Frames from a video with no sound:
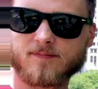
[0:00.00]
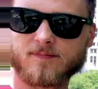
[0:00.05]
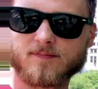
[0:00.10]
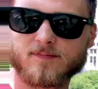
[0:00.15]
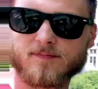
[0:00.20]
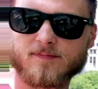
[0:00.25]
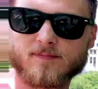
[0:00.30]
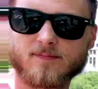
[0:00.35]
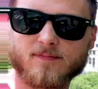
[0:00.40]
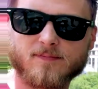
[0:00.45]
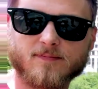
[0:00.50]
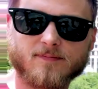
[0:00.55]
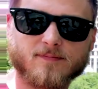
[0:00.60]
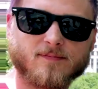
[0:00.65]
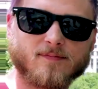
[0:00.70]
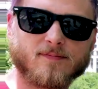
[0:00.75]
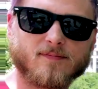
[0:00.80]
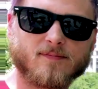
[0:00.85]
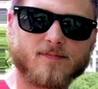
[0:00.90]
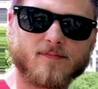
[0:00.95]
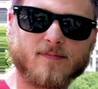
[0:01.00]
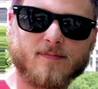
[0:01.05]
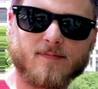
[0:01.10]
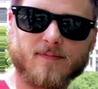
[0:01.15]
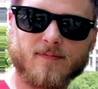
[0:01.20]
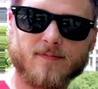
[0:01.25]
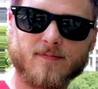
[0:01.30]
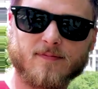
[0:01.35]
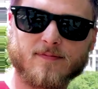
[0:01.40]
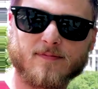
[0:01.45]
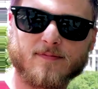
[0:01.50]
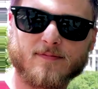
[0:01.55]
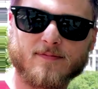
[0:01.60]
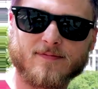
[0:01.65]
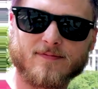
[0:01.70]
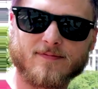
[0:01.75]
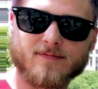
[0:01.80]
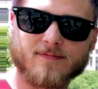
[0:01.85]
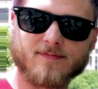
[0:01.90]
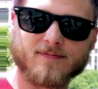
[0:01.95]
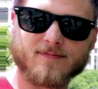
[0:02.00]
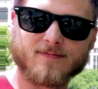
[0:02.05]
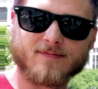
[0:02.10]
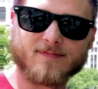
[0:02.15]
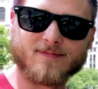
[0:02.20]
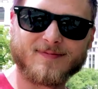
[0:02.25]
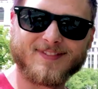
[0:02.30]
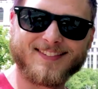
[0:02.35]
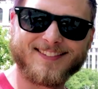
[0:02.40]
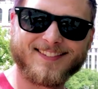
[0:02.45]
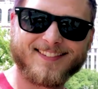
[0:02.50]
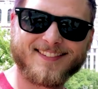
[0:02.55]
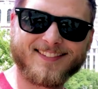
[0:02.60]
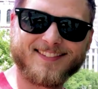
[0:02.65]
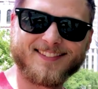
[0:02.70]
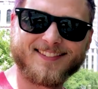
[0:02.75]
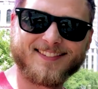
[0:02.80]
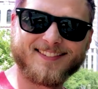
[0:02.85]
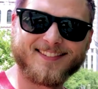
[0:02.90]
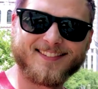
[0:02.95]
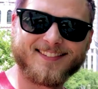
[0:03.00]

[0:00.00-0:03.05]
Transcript: (not speaking)